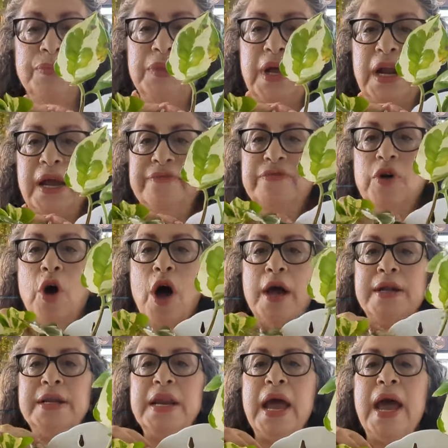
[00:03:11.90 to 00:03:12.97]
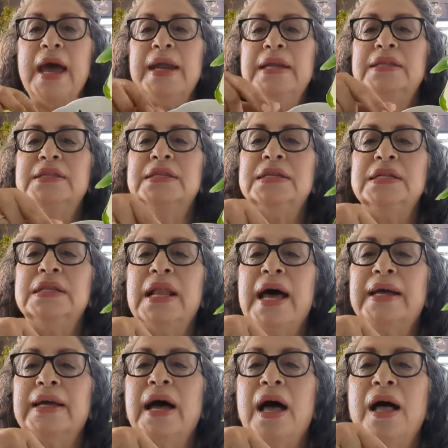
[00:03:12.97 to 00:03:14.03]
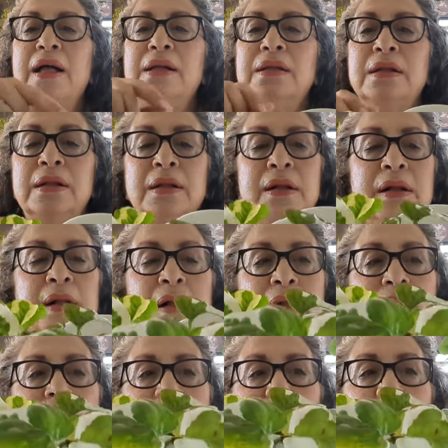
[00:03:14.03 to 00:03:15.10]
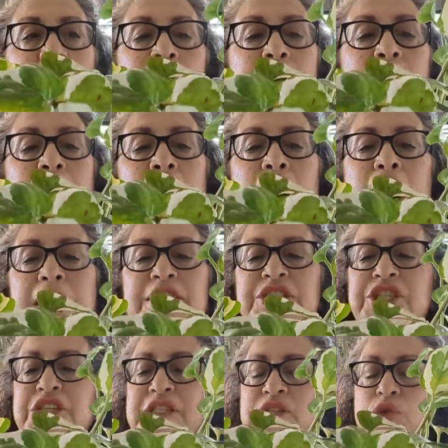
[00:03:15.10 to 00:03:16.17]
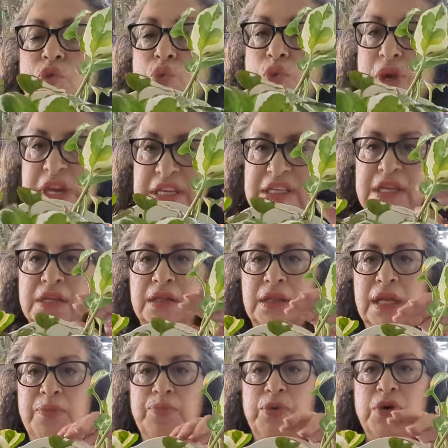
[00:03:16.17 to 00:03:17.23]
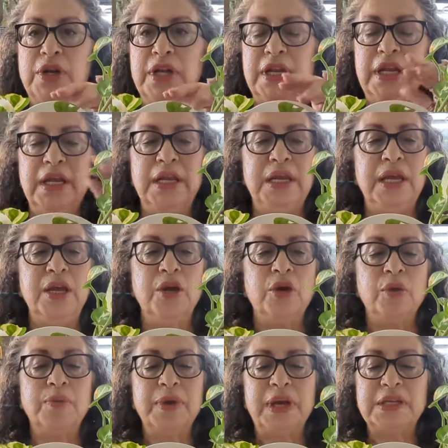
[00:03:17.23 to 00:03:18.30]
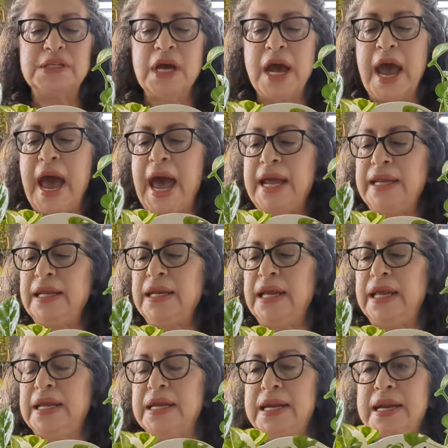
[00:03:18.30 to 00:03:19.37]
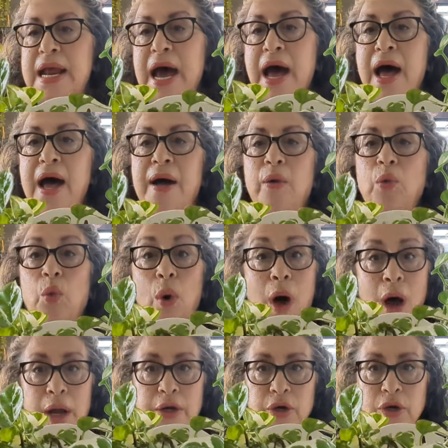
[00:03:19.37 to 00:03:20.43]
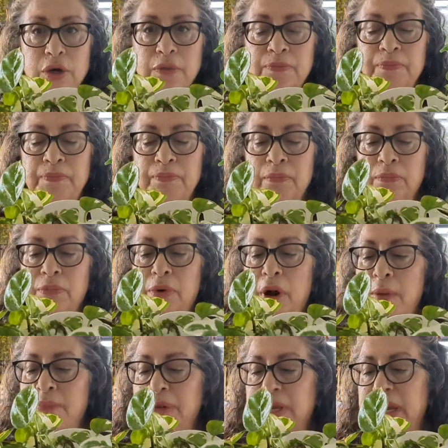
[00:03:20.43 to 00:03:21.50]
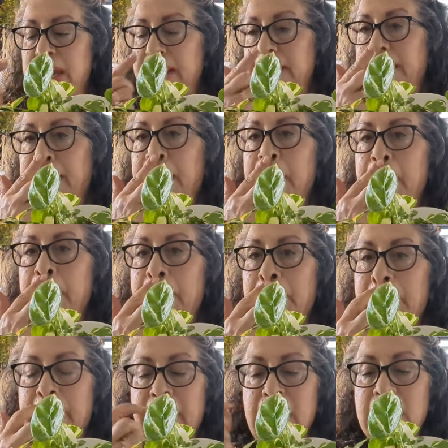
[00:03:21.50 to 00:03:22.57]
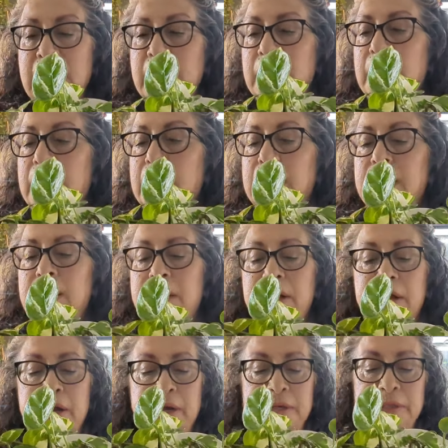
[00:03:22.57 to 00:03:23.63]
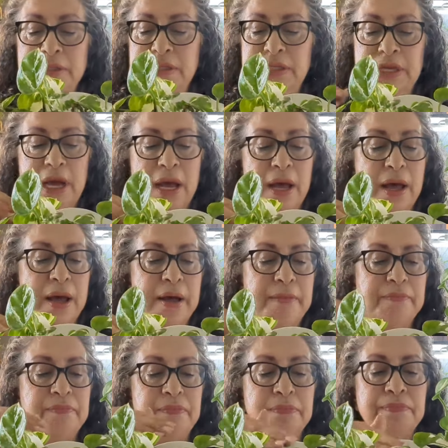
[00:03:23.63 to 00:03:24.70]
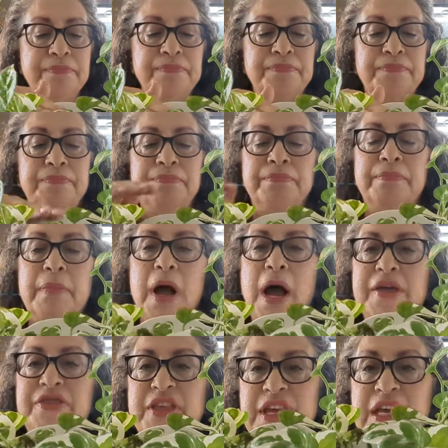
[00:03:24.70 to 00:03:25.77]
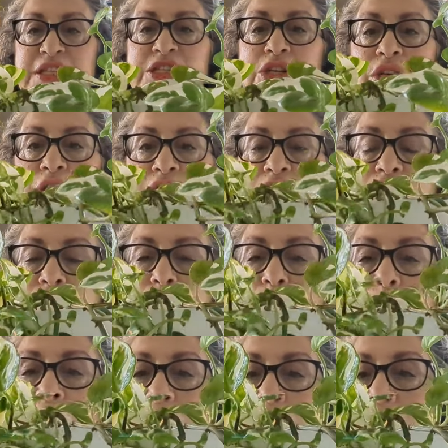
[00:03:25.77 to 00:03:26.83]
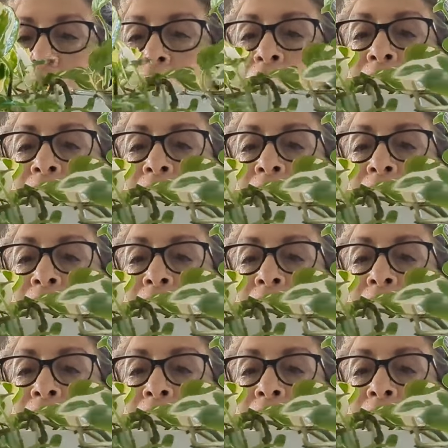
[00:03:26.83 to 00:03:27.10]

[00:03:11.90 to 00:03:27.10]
that I've gotten, and it's in leca. I just recently put it in here because I had it in water propagating, and I think it's going to do well.